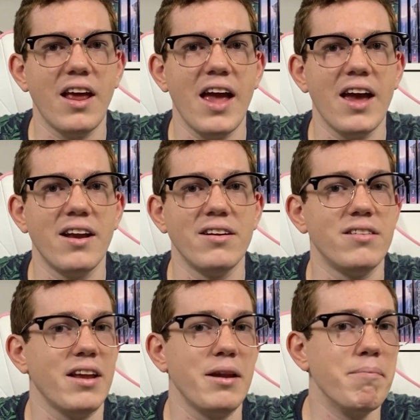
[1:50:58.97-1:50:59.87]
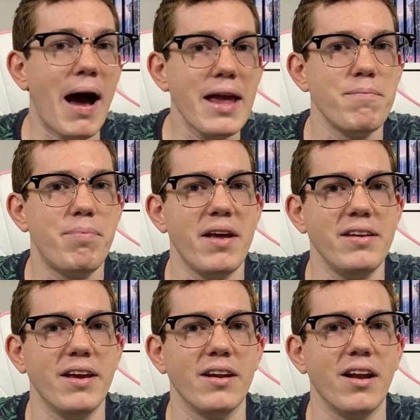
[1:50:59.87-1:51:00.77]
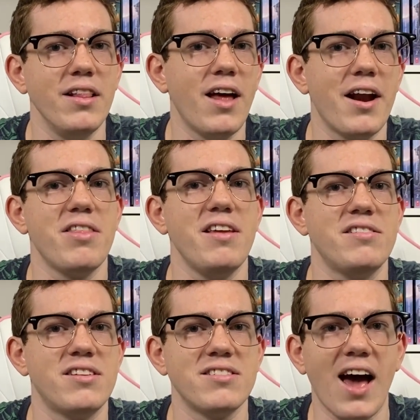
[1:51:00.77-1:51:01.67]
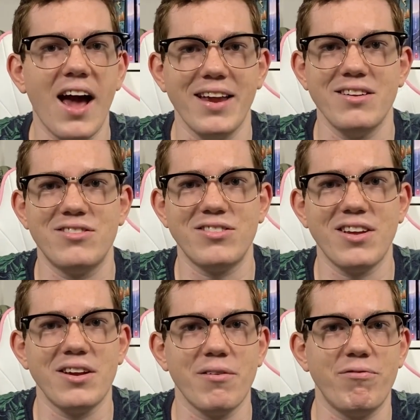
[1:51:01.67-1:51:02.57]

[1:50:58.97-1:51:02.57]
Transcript: and in my opinion, a lot of these designs just end up